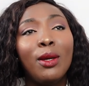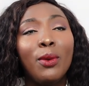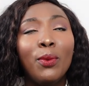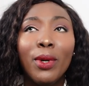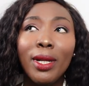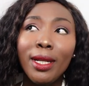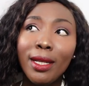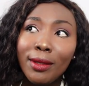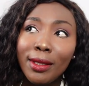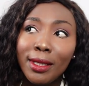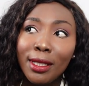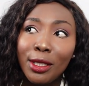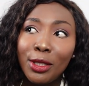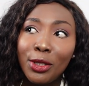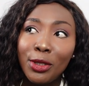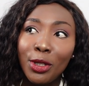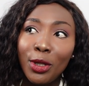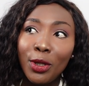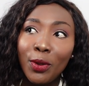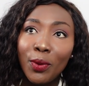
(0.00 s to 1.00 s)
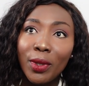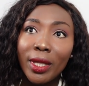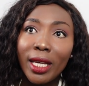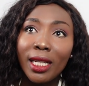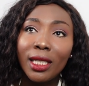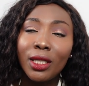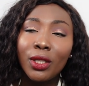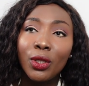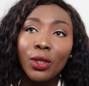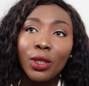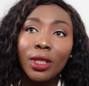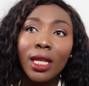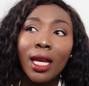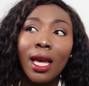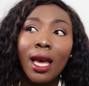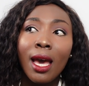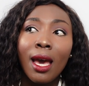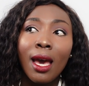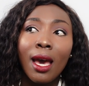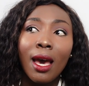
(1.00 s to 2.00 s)
What else is new that
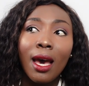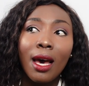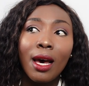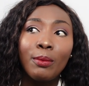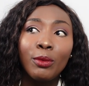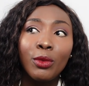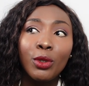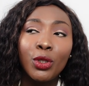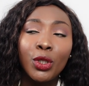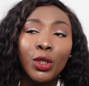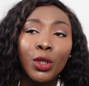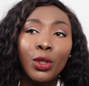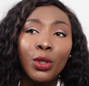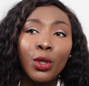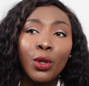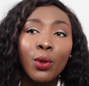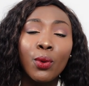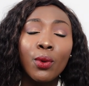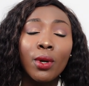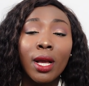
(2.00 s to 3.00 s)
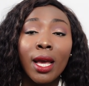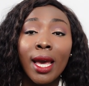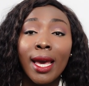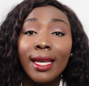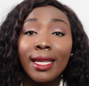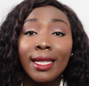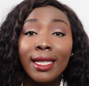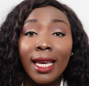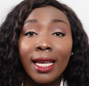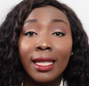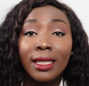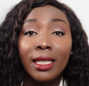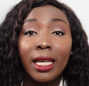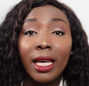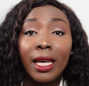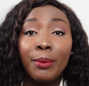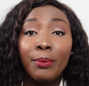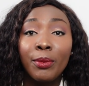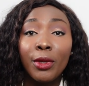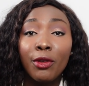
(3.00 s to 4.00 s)
you should know? Yes,
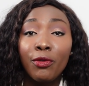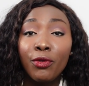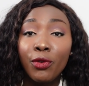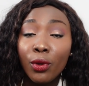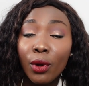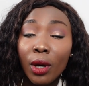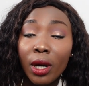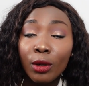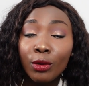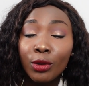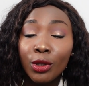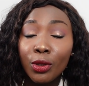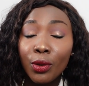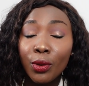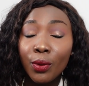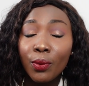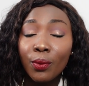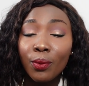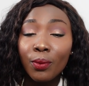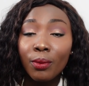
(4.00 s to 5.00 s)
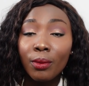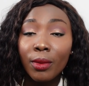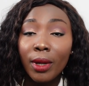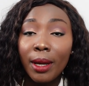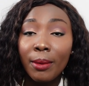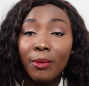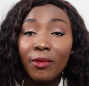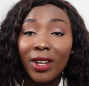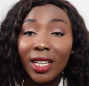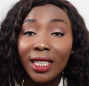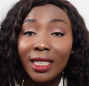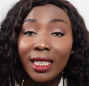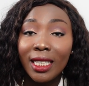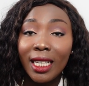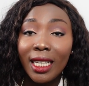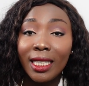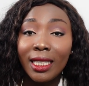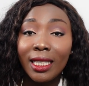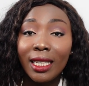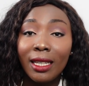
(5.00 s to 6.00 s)
if you are also
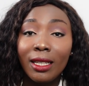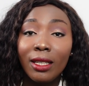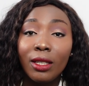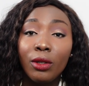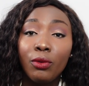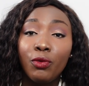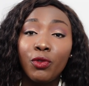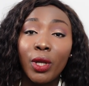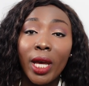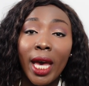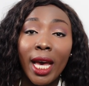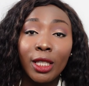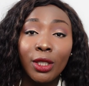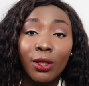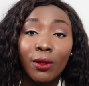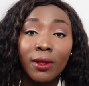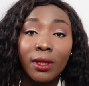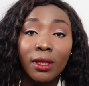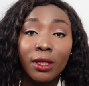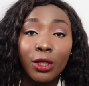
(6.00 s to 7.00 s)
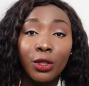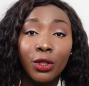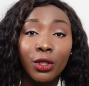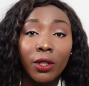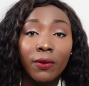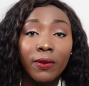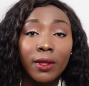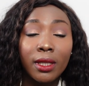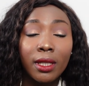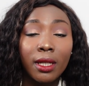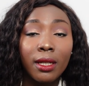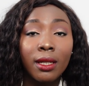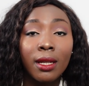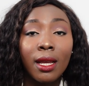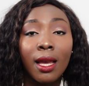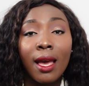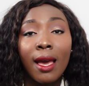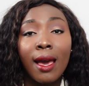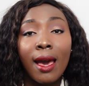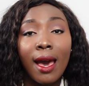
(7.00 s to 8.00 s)
vaccinated, if you had Johnson &
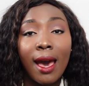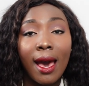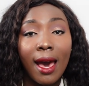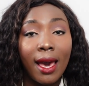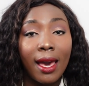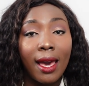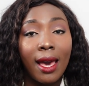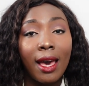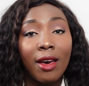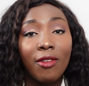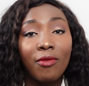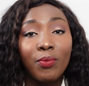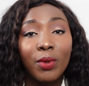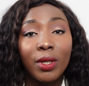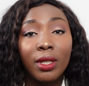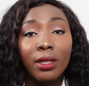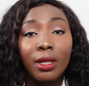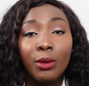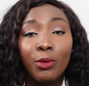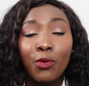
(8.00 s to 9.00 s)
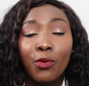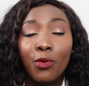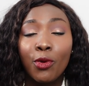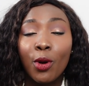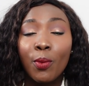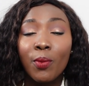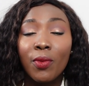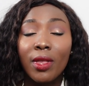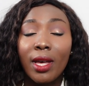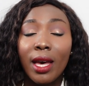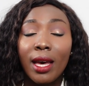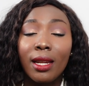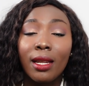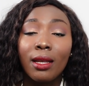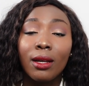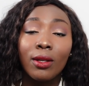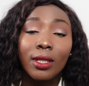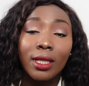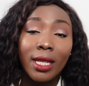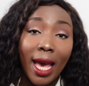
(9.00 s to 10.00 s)
Johnson, I have been informed
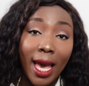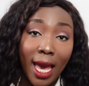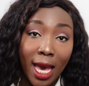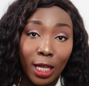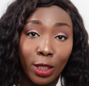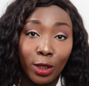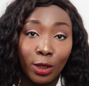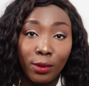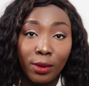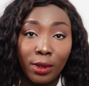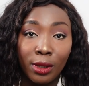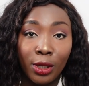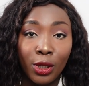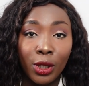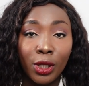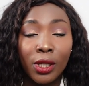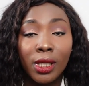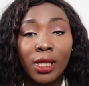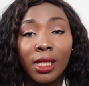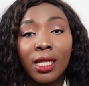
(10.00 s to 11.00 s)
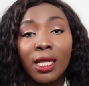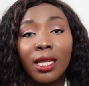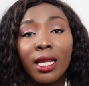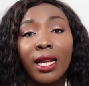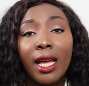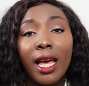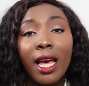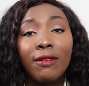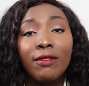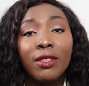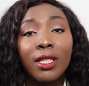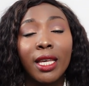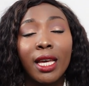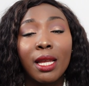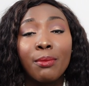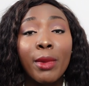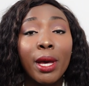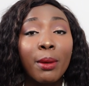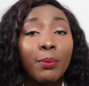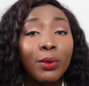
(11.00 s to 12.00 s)
that, because I had Johnson & Johnson, that I have to
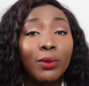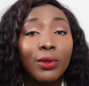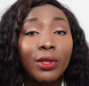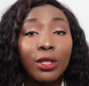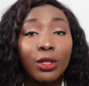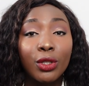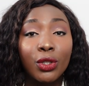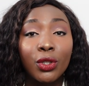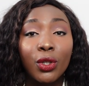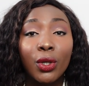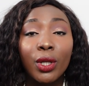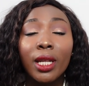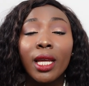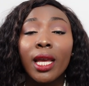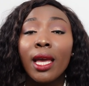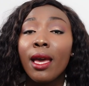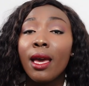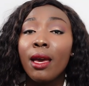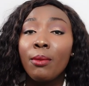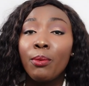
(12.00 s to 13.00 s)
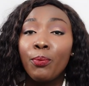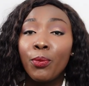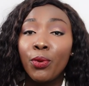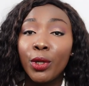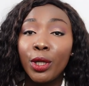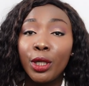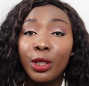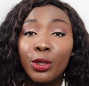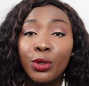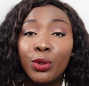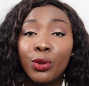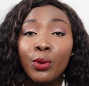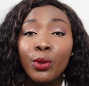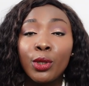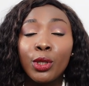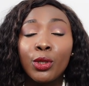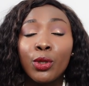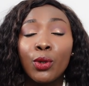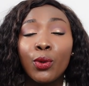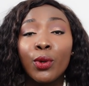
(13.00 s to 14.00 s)
get my booster shot pretty
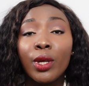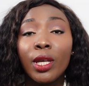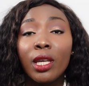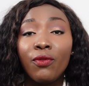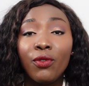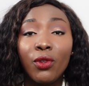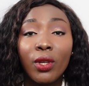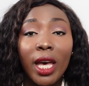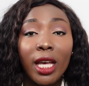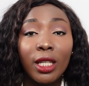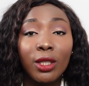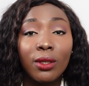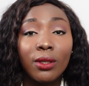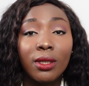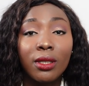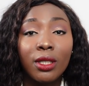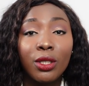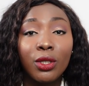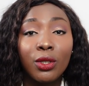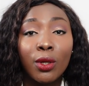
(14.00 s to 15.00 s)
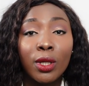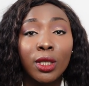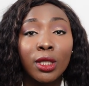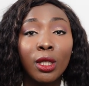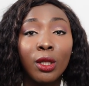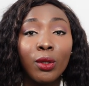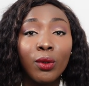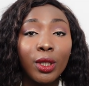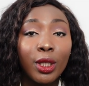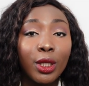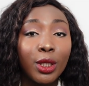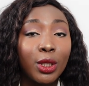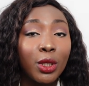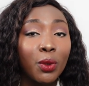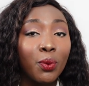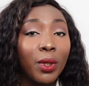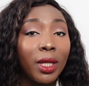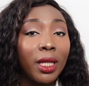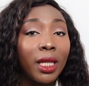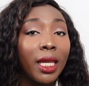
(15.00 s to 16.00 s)
soon. So if you had Johnson & Johnson, look
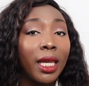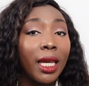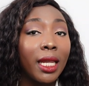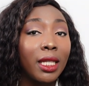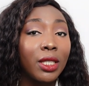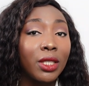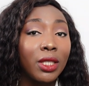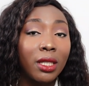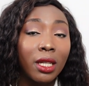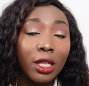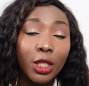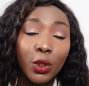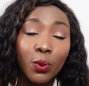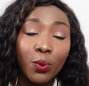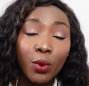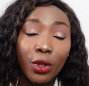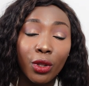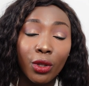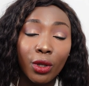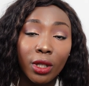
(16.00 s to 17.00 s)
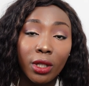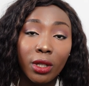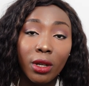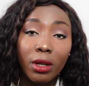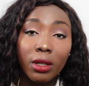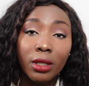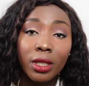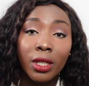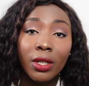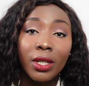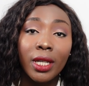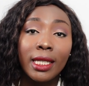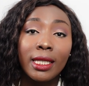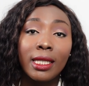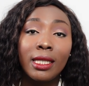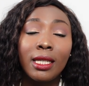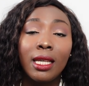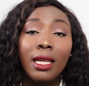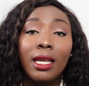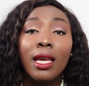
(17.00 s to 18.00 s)
into it, get in touch with your doctor
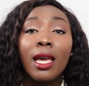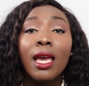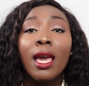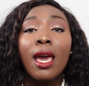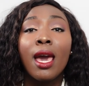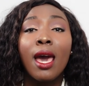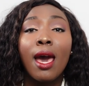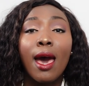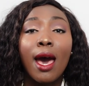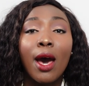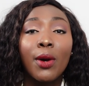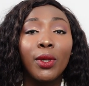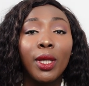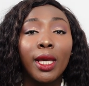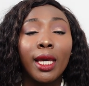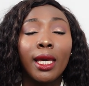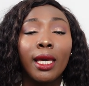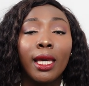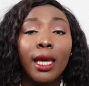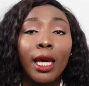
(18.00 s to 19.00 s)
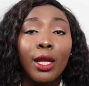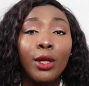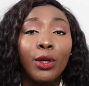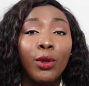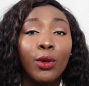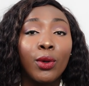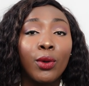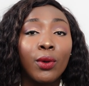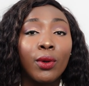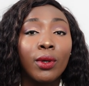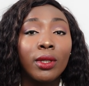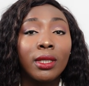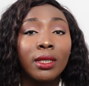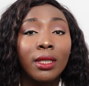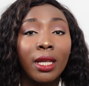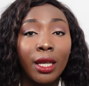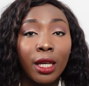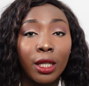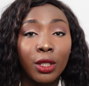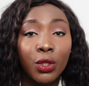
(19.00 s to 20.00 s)
and see how you can get your
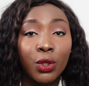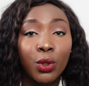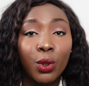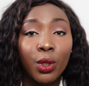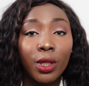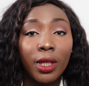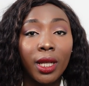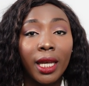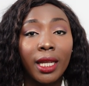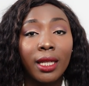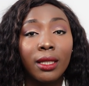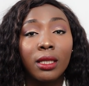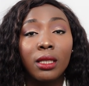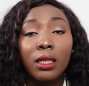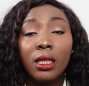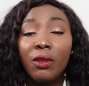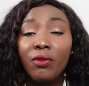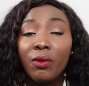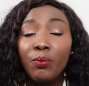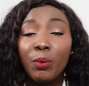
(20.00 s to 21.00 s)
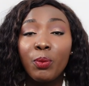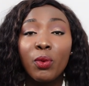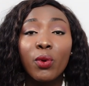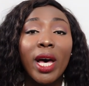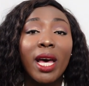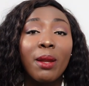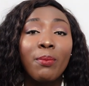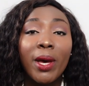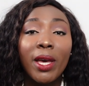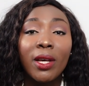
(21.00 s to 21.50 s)
second shot. And even people who had